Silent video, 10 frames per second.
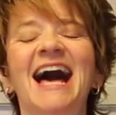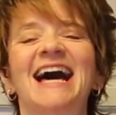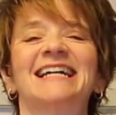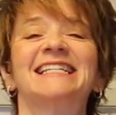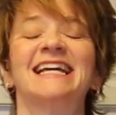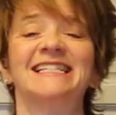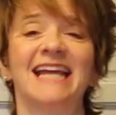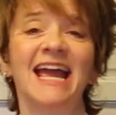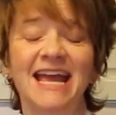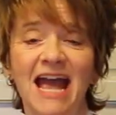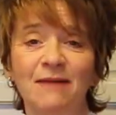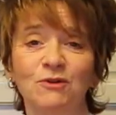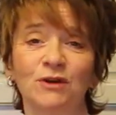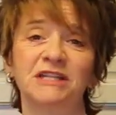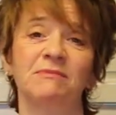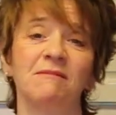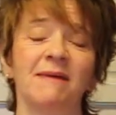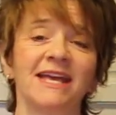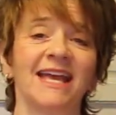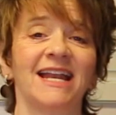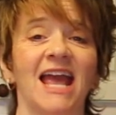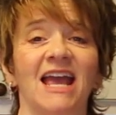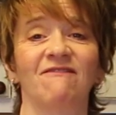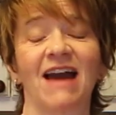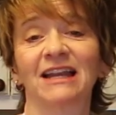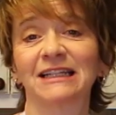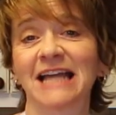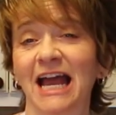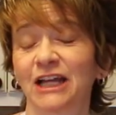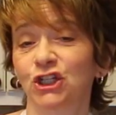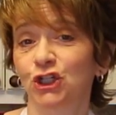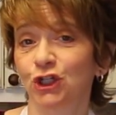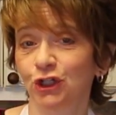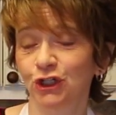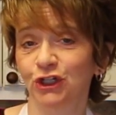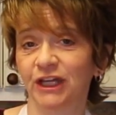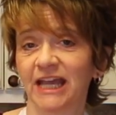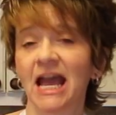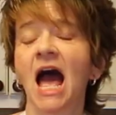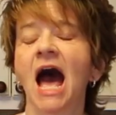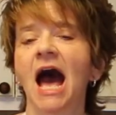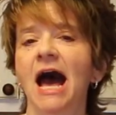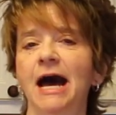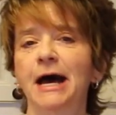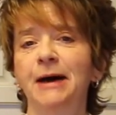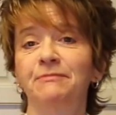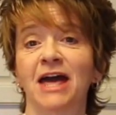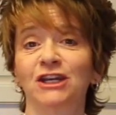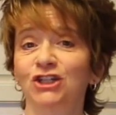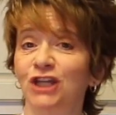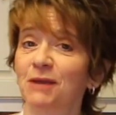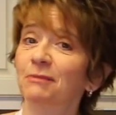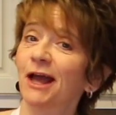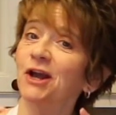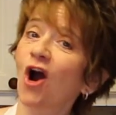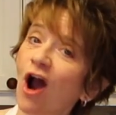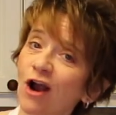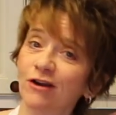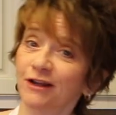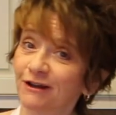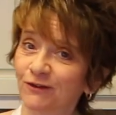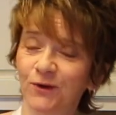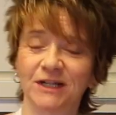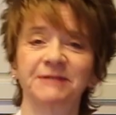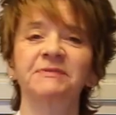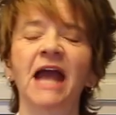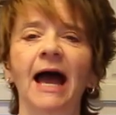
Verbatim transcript: Uh, today I'm going to be making a Valentine sugar cookie um, that is shaped like a heart, of course.